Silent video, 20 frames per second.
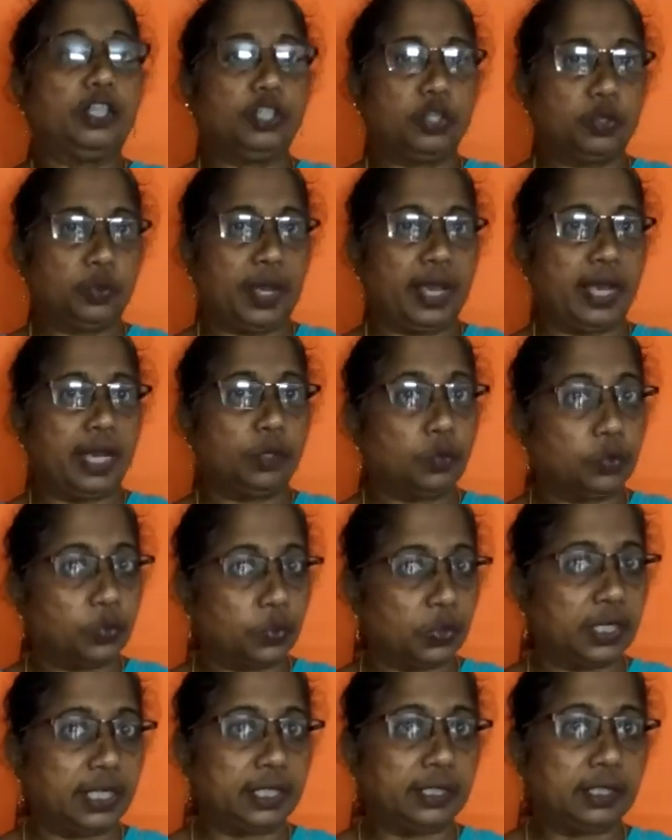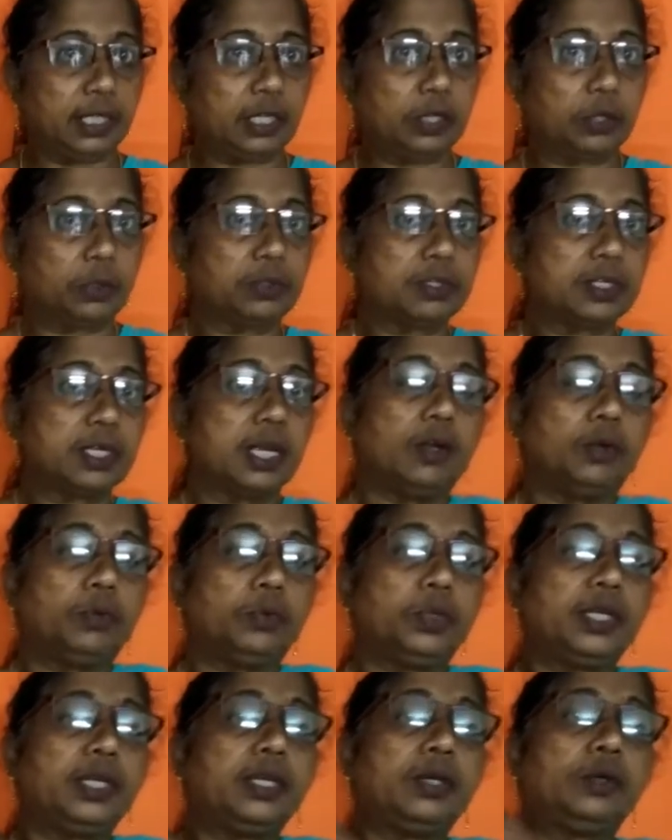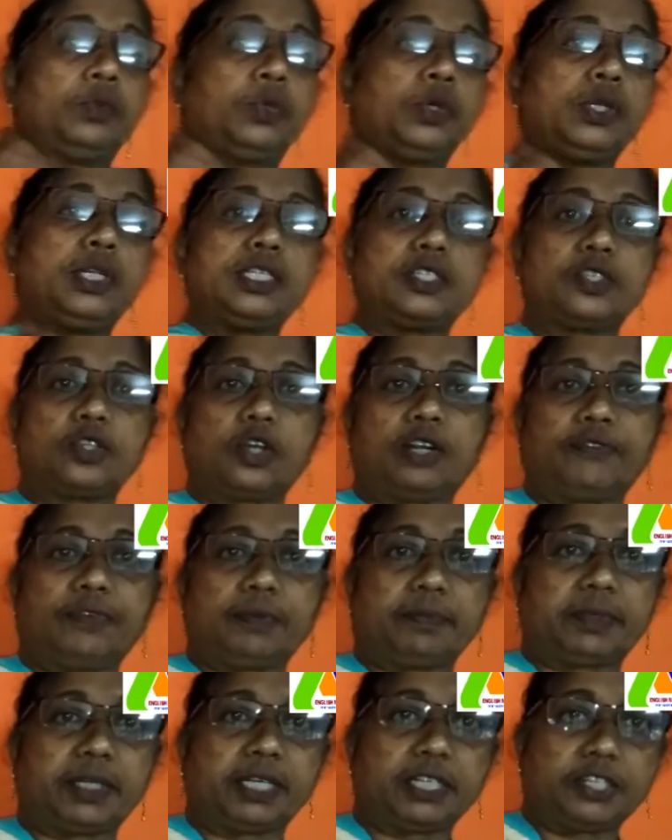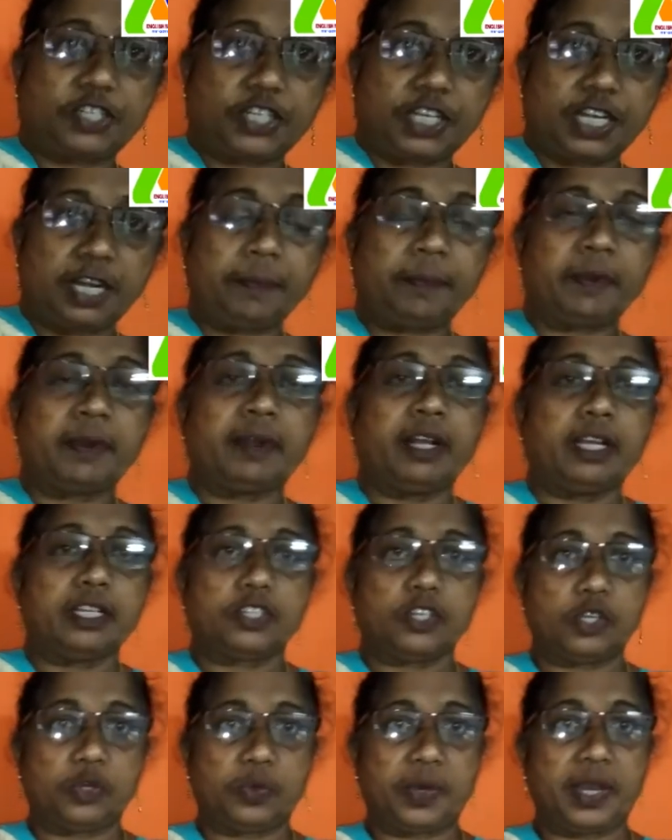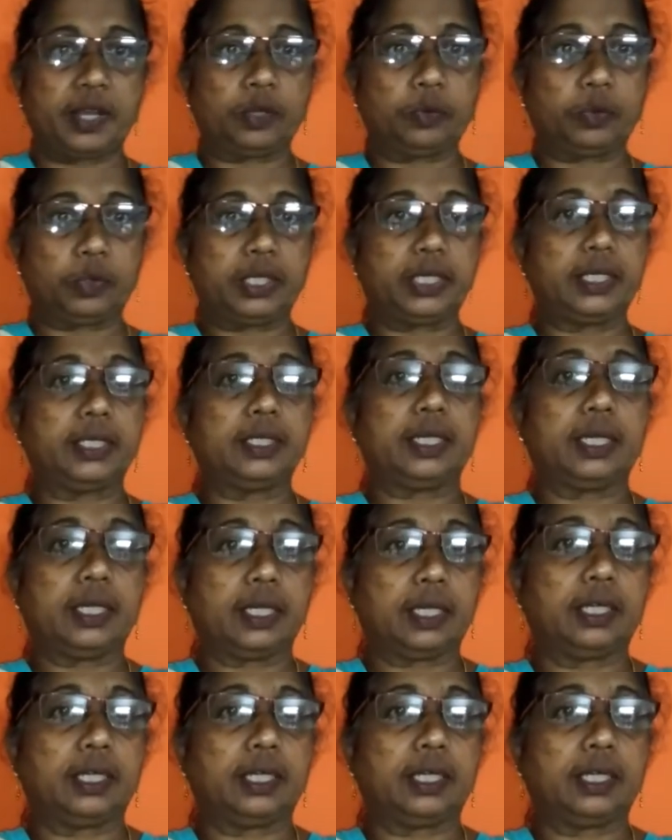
You wear woolen clothes. Wool is got from the sheep, so you wear woolen